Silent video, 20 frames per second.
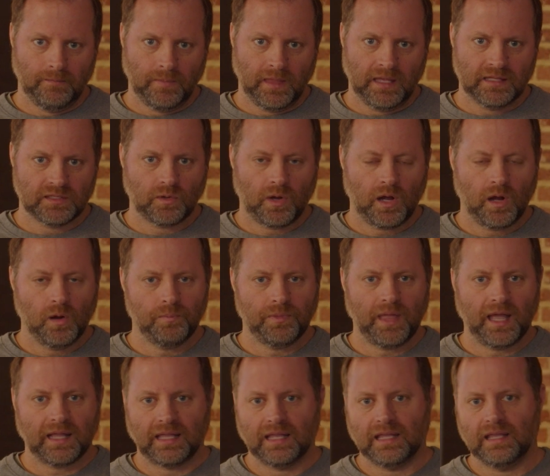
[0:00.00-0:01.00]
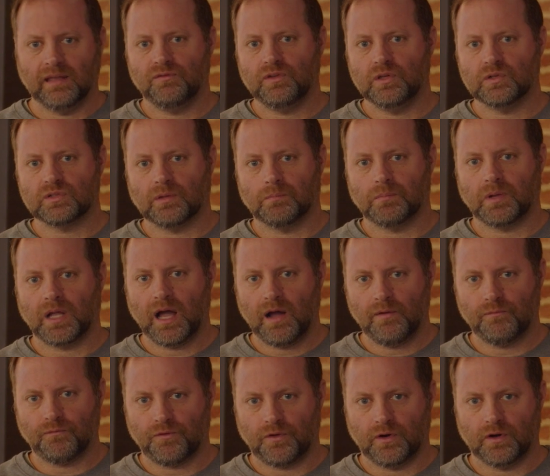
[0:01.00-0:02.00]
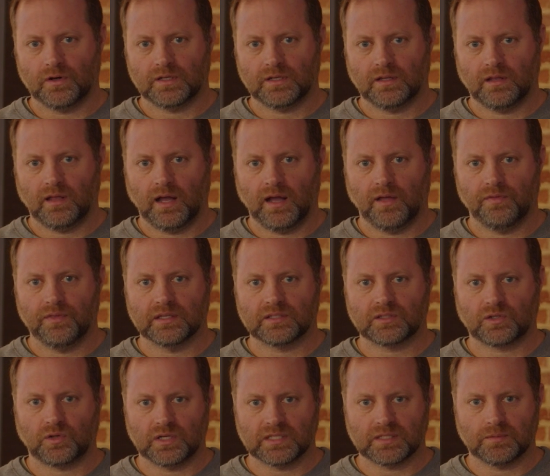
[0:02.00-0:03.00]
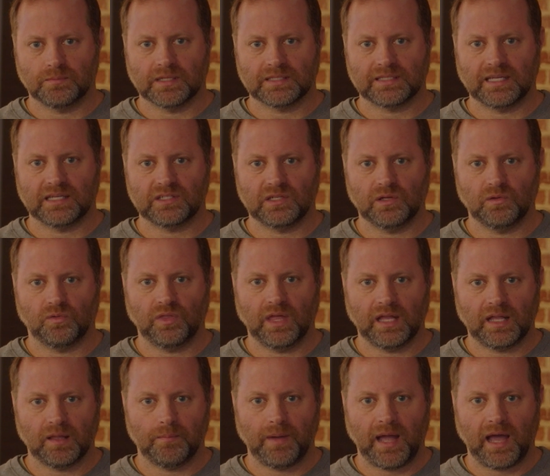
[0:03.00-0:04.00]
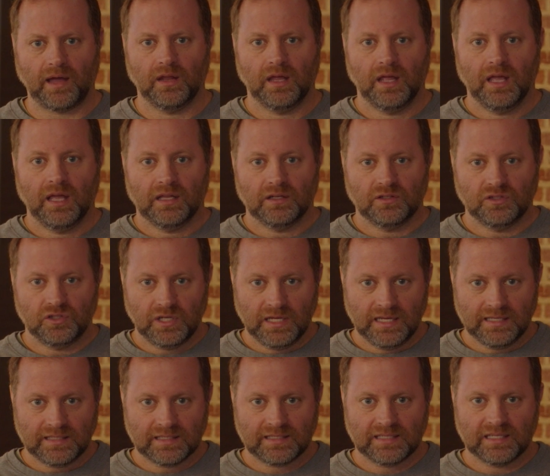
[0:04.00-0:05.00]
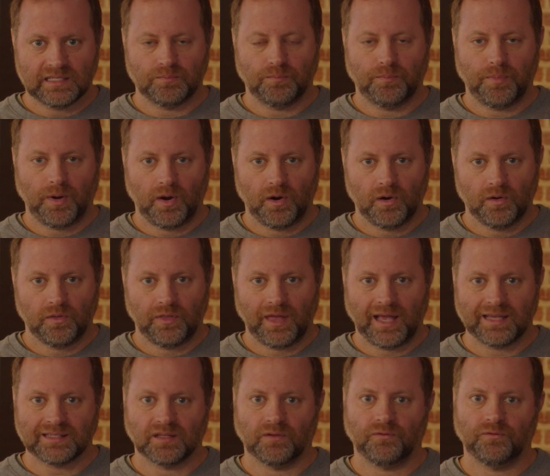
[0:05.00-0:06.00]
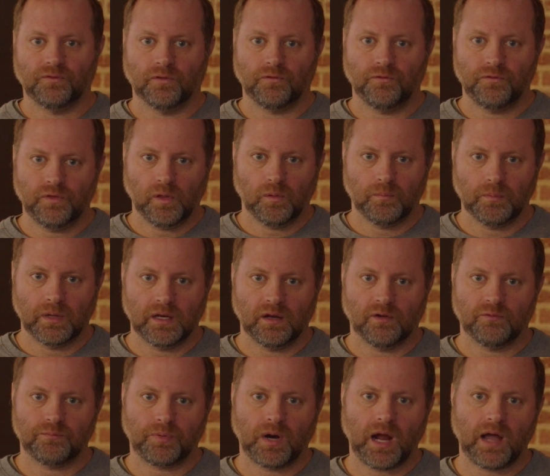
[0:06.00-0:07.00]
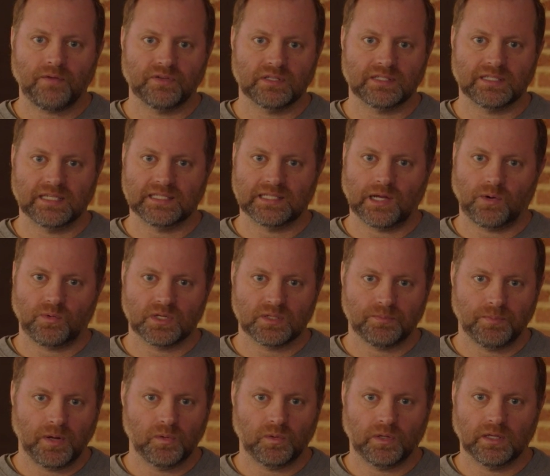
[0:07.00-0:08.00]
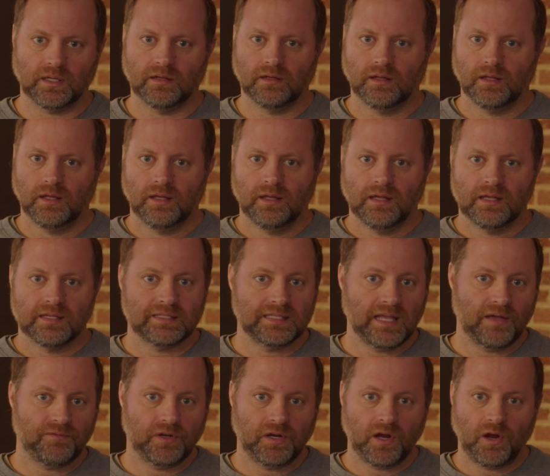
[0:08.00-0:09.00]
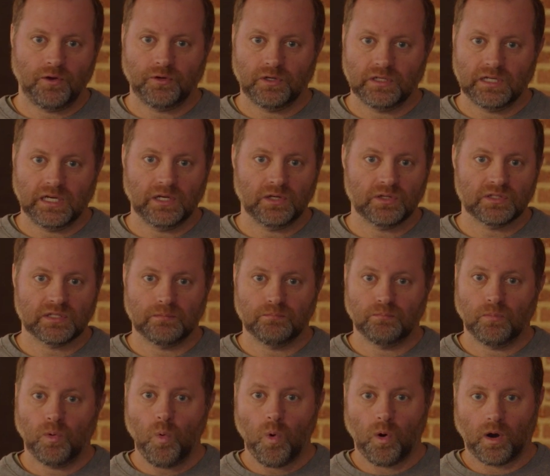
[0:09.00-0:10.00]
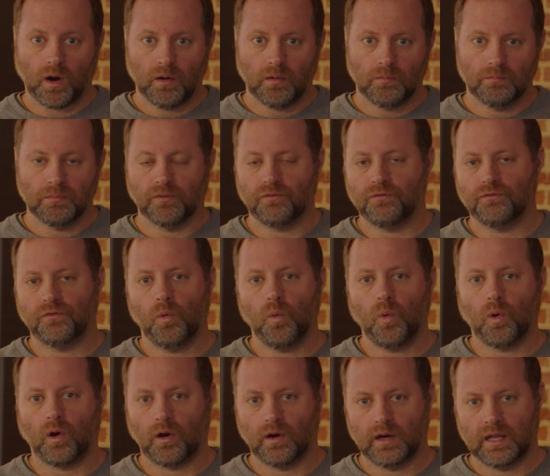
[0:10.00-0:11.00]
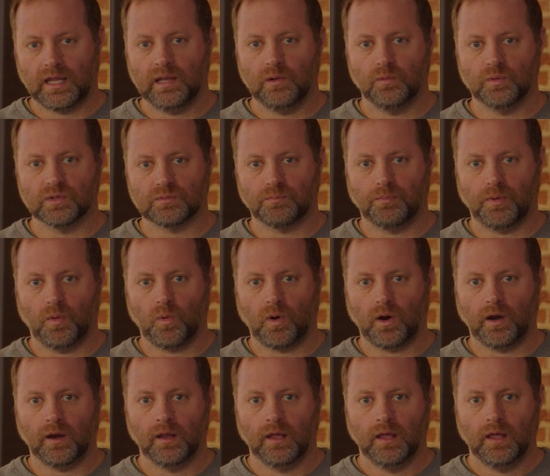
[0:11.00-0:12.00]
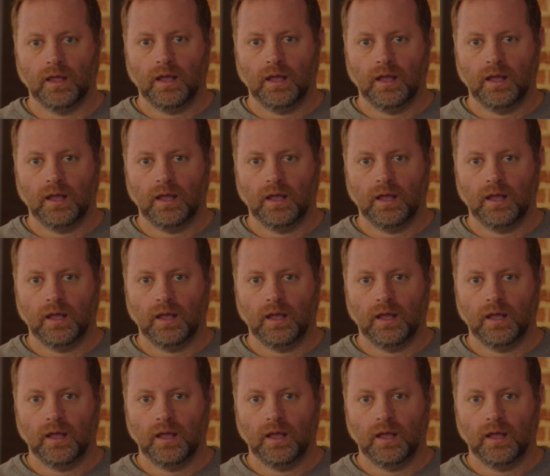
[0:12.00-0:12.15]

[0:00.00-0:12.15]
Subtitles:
And so I hope that can give you some comfort this Christmas as you think about Jesus's birth as the fulfillment of prophecies that were spoken 700 years and more before he was born.